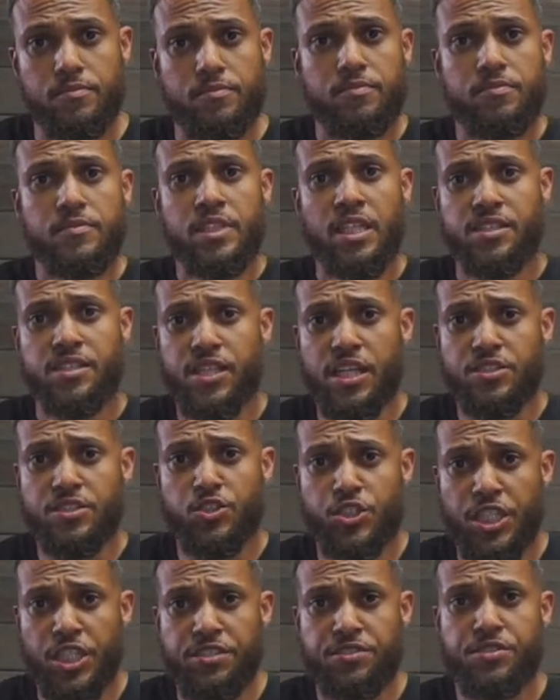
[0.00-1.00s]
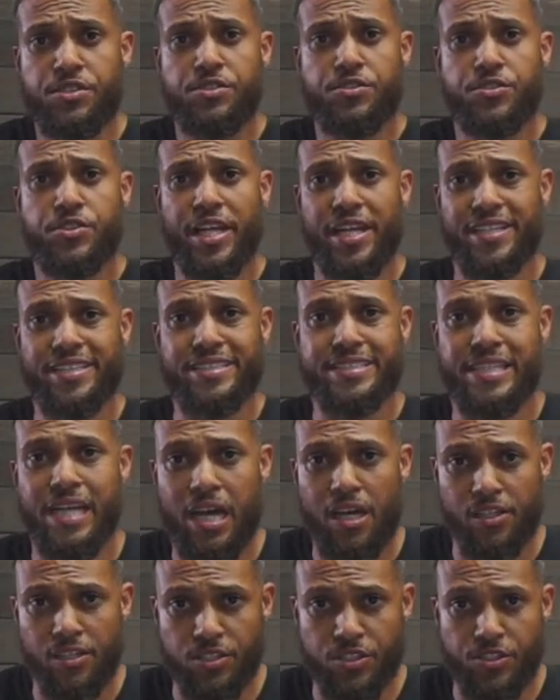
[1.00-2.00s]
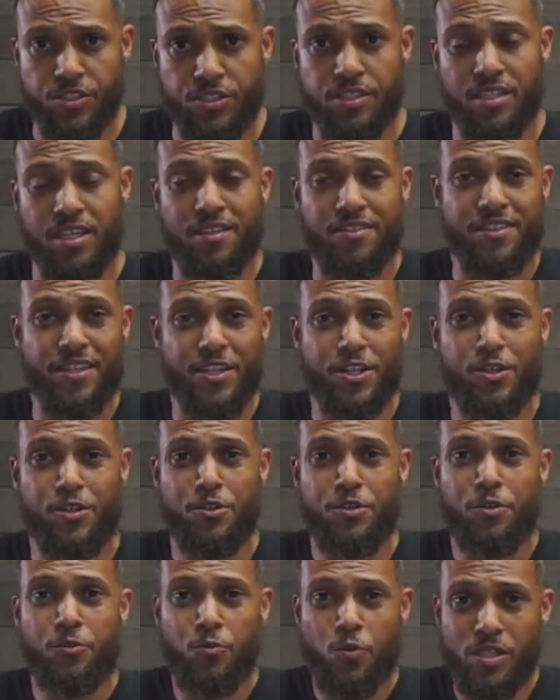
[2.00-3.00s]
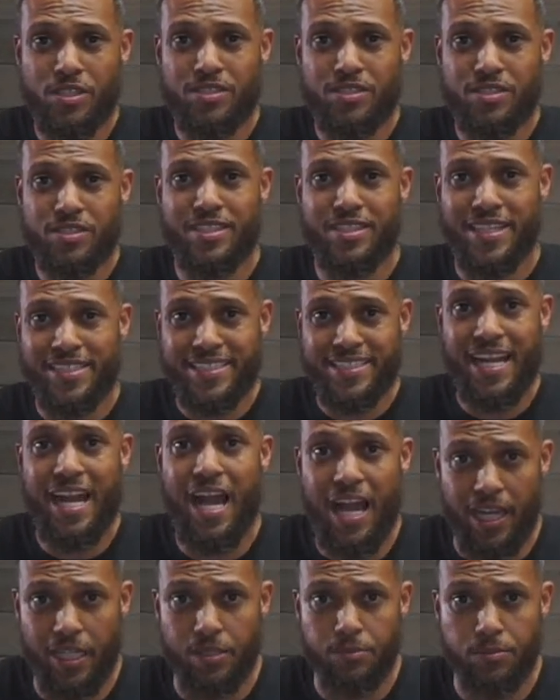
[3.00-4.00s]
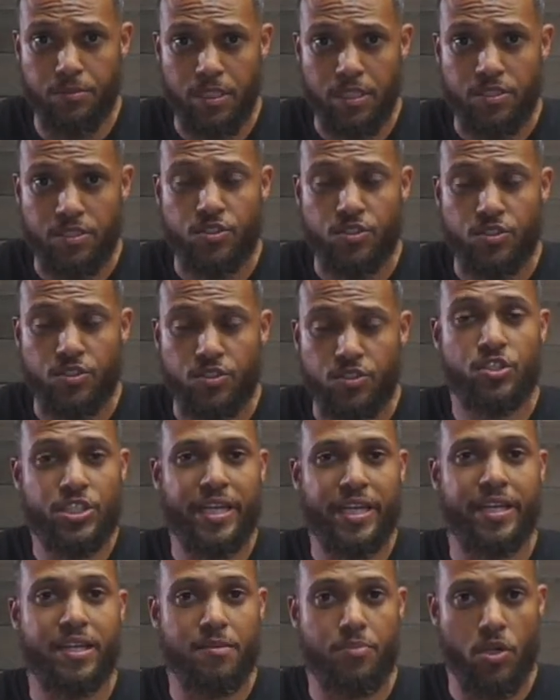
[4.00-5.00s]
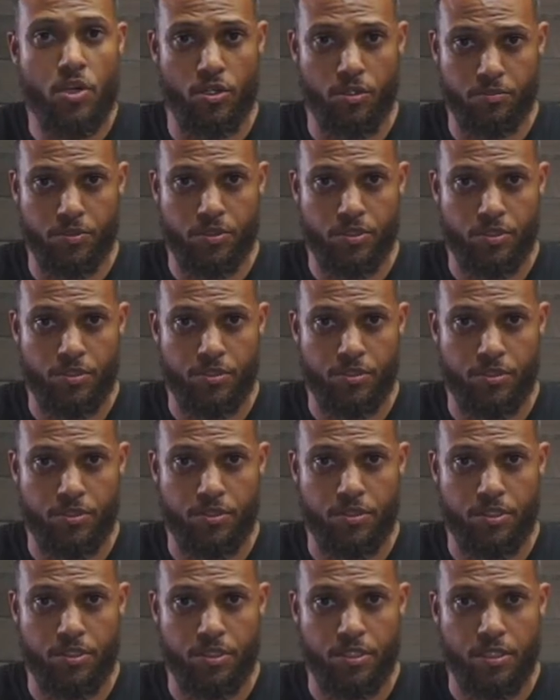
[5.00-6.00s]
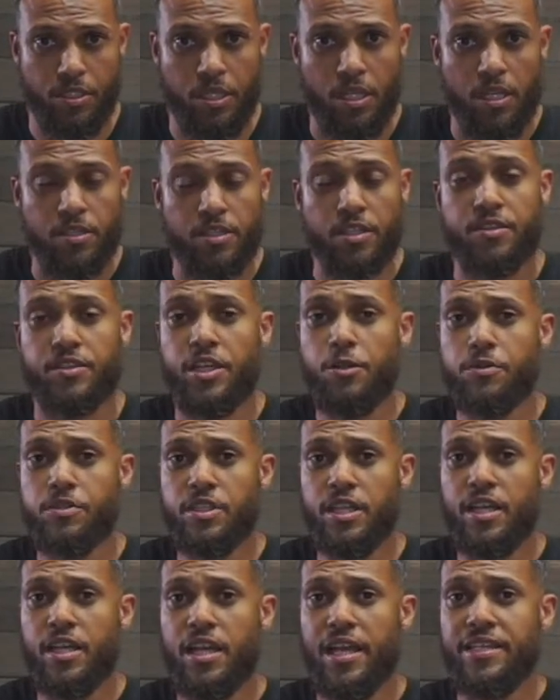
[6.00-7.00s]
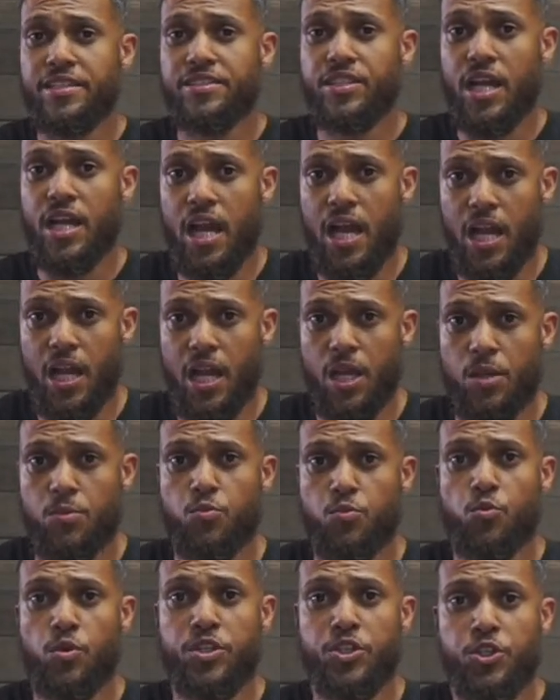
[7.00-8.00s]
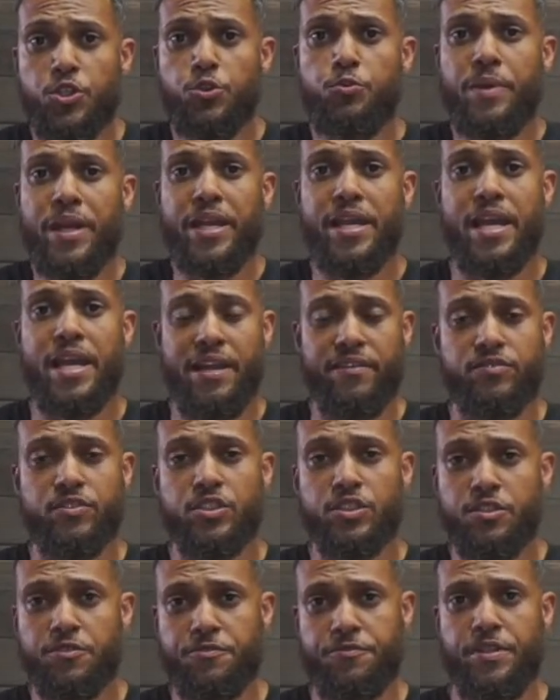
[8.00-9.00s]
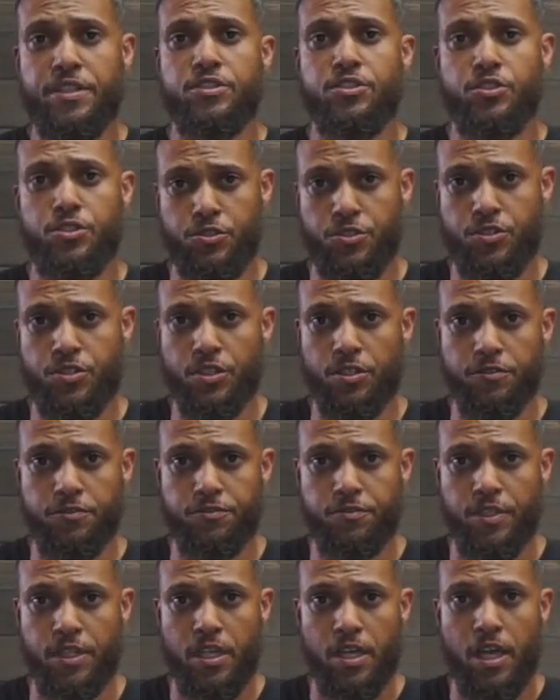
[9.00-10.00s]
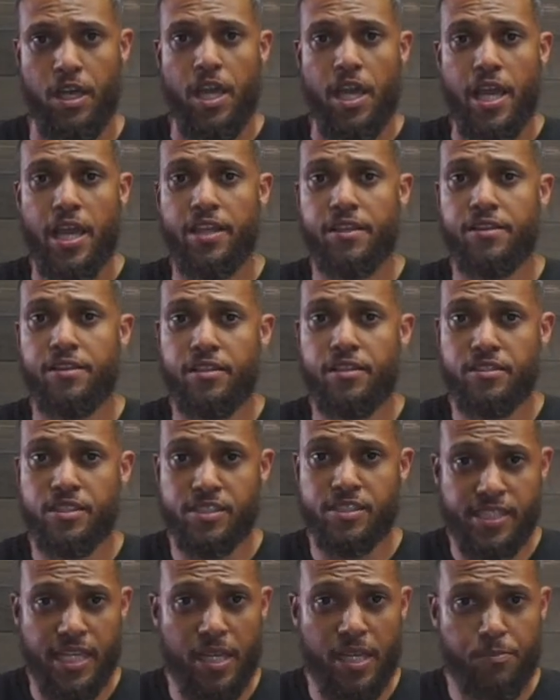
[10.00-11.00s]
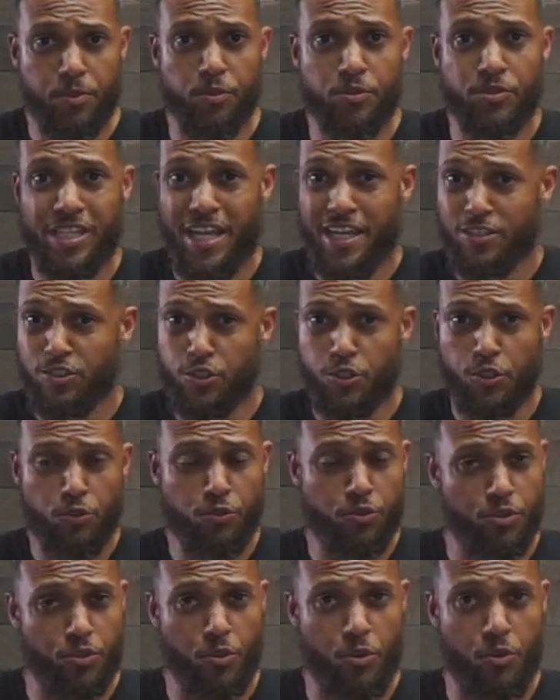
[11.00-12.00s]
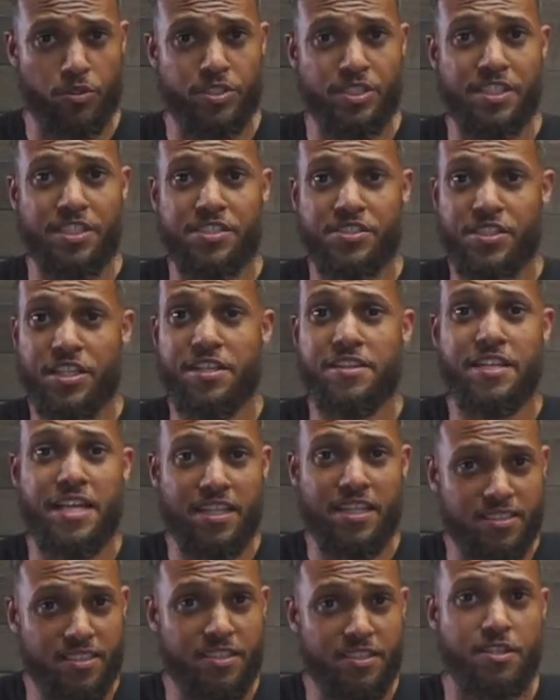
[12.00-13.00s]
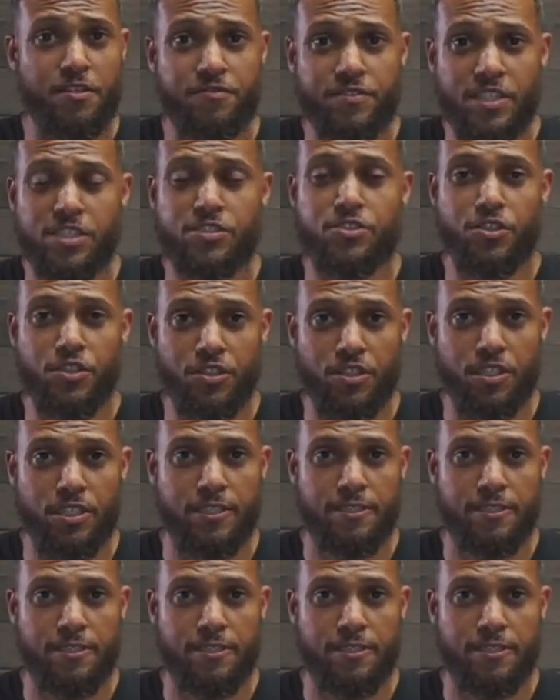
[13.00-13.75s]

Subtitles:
is that Jesus acknowledged that there was a time to take up arms. That there was a time when you may have to defend yourself. And the disciples had 2 swords, and he said, that's enough, that's good.